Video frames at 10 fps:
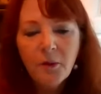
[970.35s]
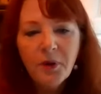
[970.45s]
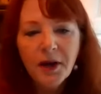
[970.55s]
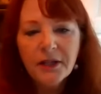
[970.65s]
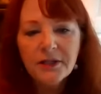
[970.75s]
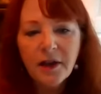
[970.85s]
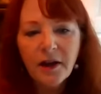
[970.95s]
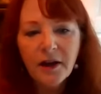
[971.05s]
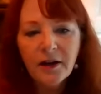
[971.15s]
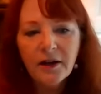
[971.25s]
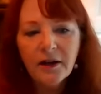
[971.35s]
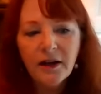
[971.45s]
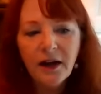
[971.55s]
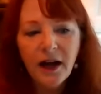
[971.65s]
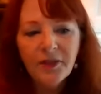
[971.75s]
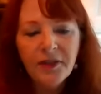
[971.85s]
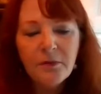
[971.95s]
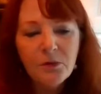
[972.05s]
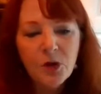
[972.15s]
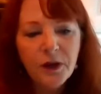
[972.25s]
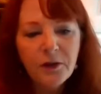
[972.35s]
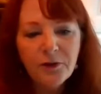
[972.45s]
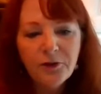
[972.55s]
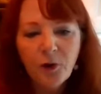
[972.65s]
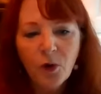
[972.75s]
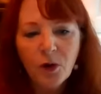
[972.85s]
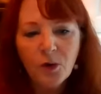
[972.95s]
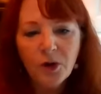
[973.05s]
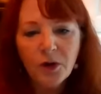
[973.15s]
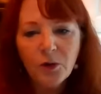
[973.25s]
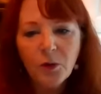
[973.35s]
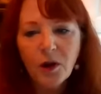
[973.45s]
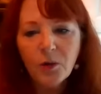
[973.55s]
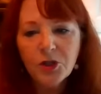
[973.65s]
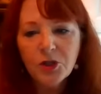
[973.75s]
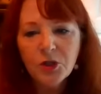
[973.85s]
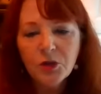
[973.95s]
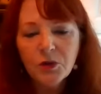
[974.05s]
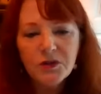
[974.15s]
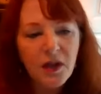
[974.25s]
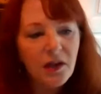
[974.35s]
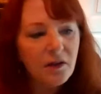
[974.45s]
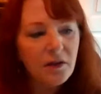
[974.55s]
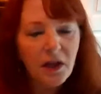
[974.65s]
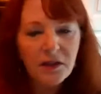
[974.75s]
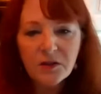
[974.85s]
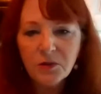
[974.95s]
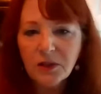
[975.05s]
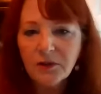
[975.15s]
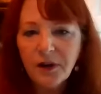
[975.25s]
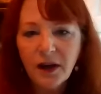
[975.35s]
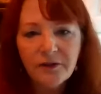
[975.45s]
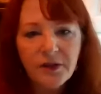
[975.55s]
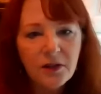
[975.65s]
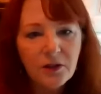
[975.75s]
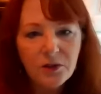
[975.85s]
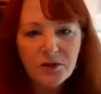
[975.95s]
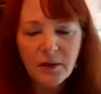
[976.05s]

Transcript: But I think moving forward, what would you say in the next 3 to 5 years?